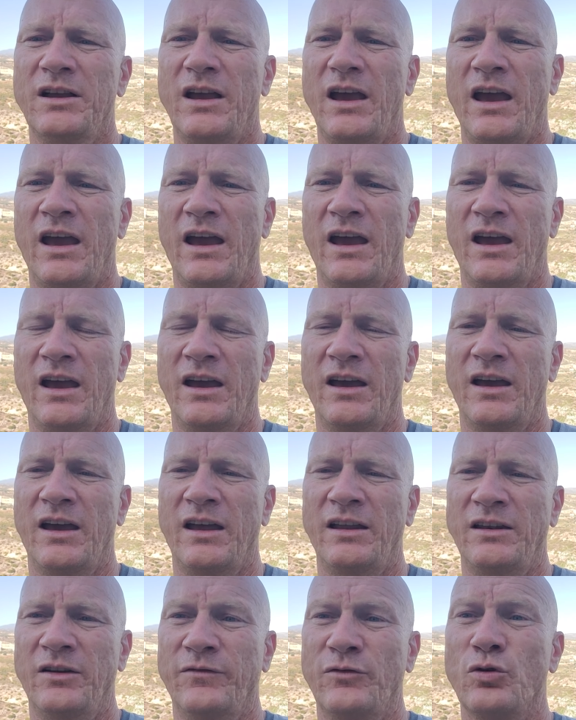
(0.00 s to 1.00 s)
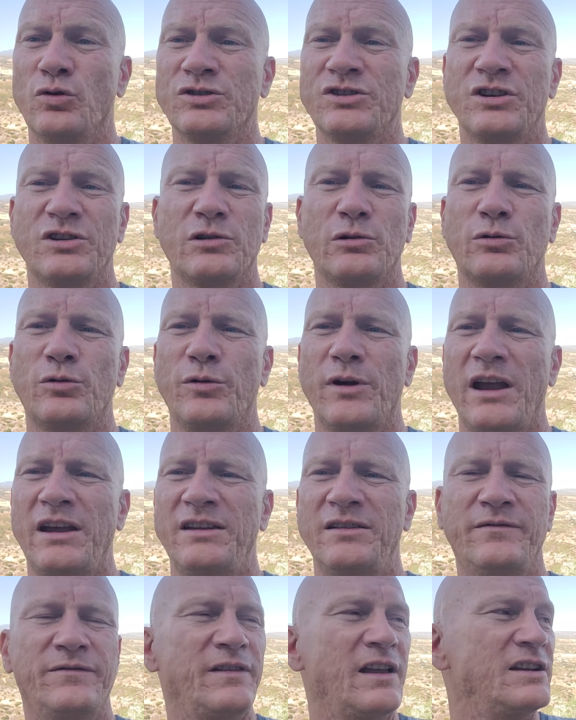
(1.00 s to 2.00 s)
And of course it will create
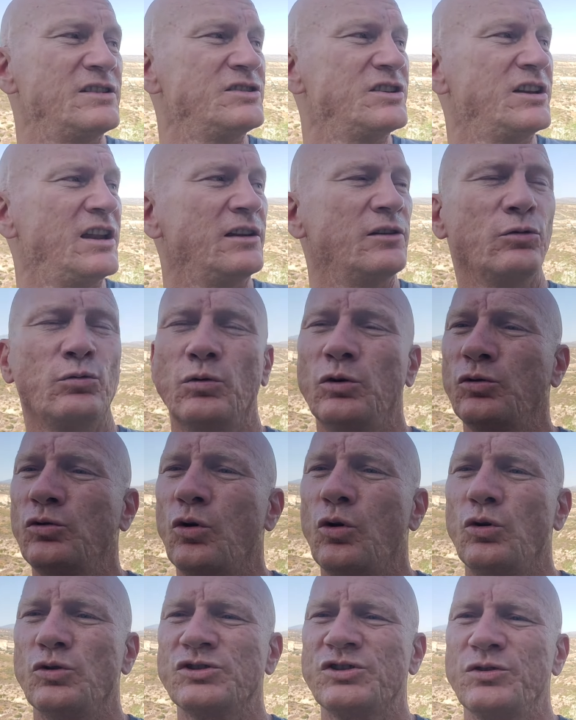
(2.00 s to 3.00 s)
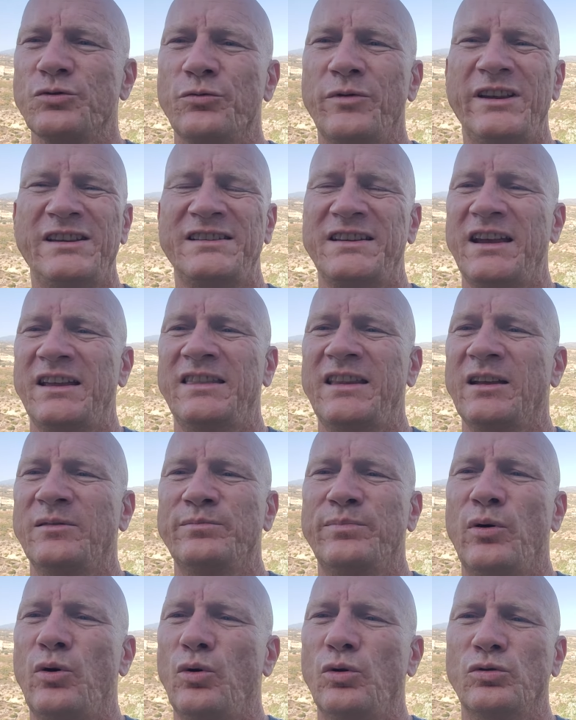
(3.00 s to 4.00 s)
inflation, and it will cause the reset that
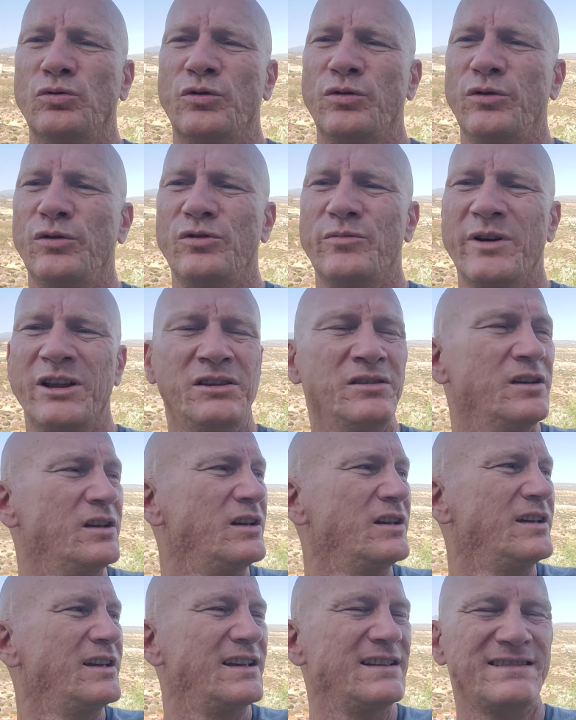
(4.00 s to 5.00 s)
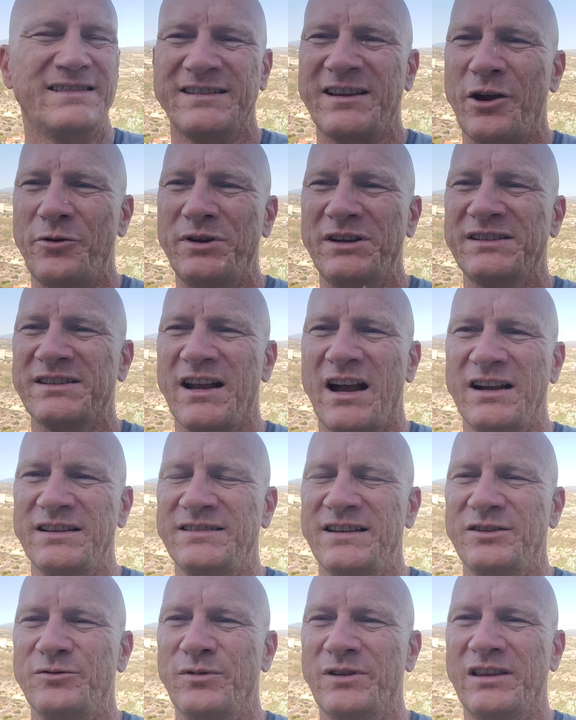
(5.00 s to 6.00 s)
Paul Krugman is so
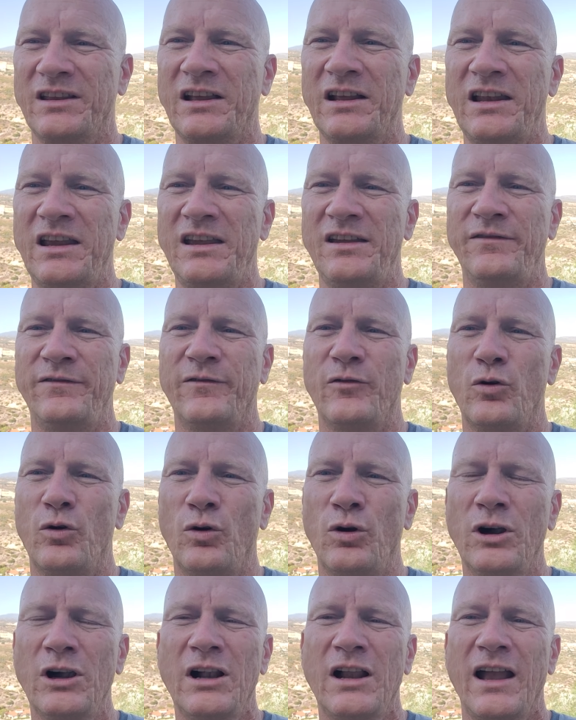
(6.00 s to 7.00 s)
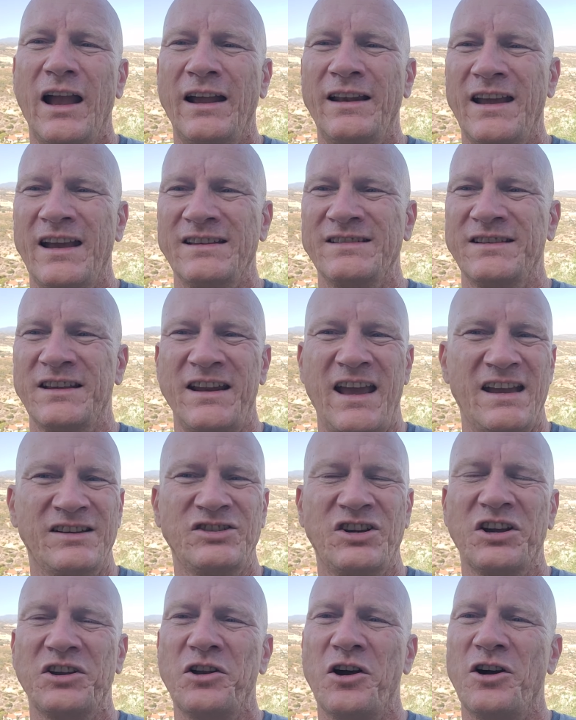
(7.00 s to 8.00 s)
excited with glee for. And as an
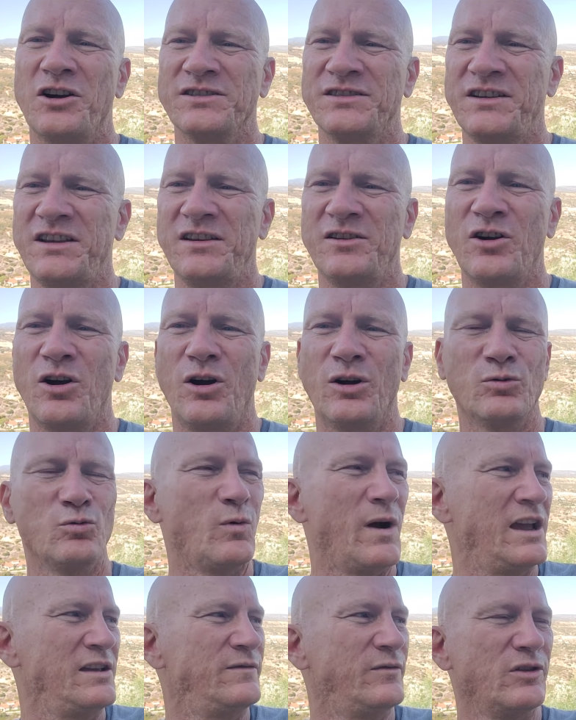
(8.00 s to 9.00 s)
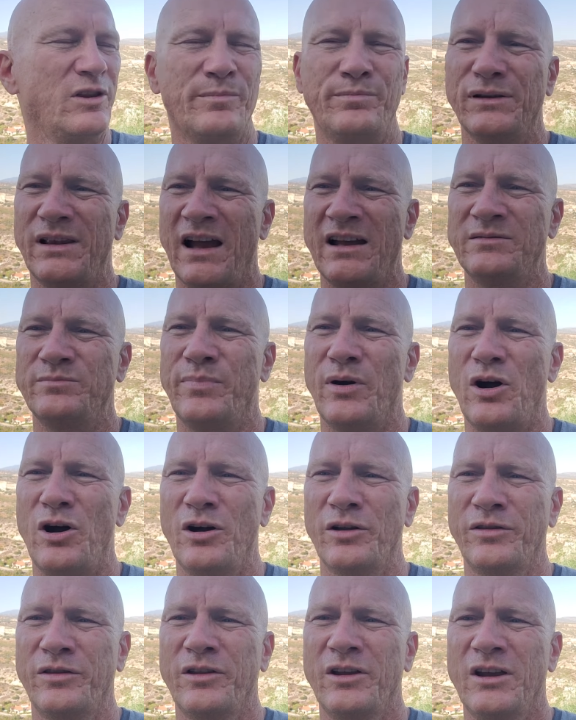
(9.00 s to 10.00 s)
Ashkenazi, he can't wait for the
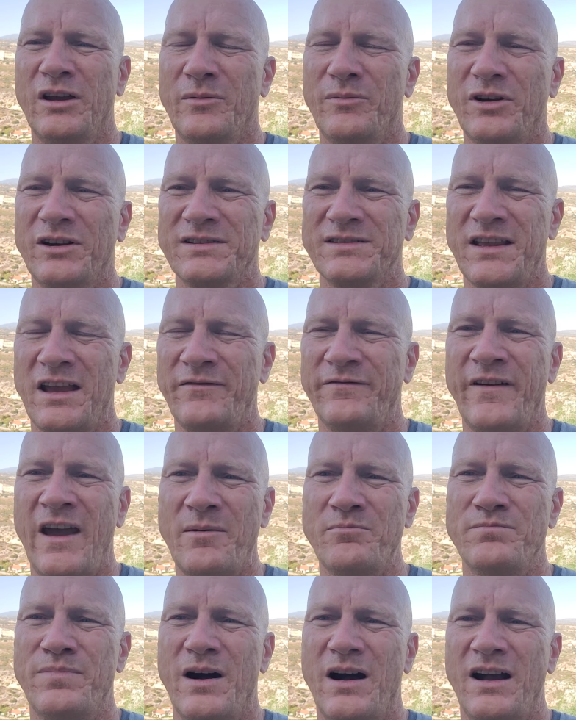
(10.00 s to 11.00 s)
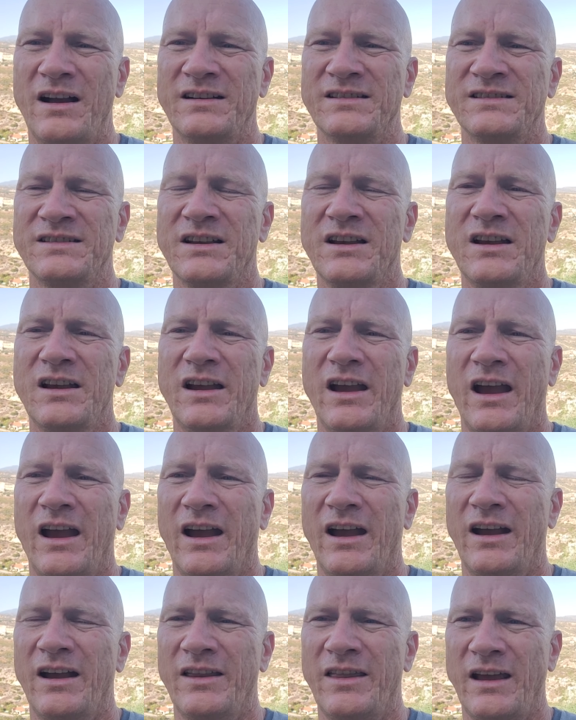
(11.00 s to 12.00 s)
bloodbath, because they're vampires
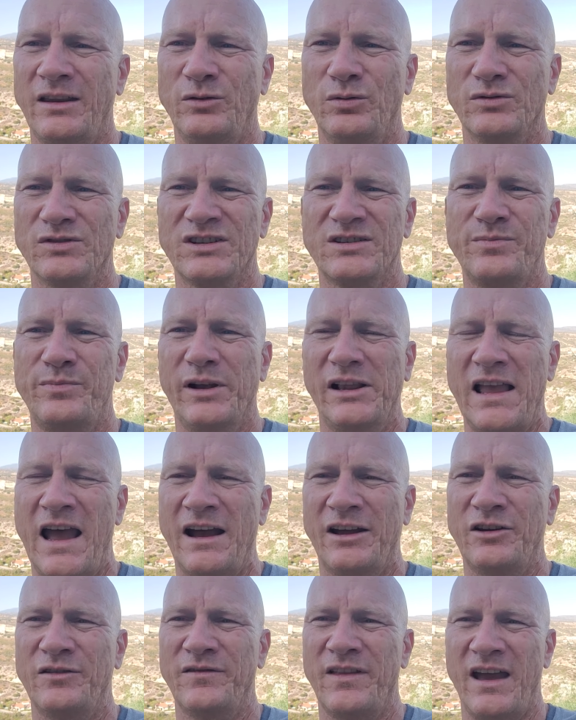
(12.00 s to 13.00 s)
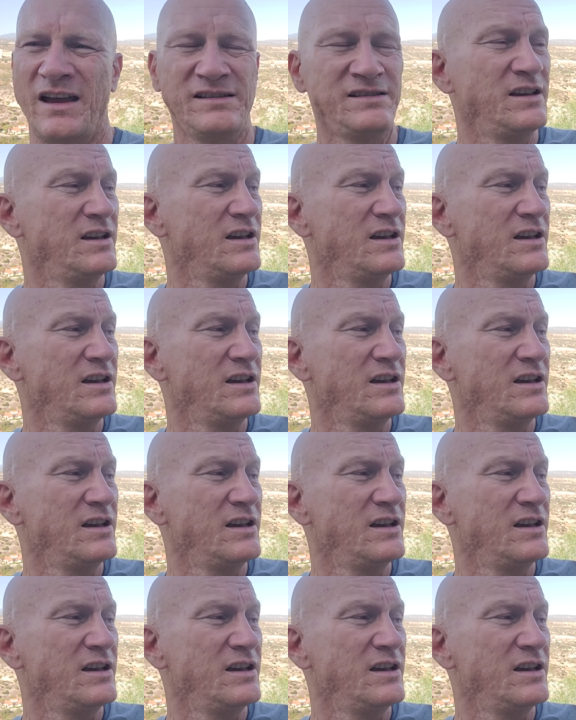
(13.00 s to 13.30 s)
that will spill out of that.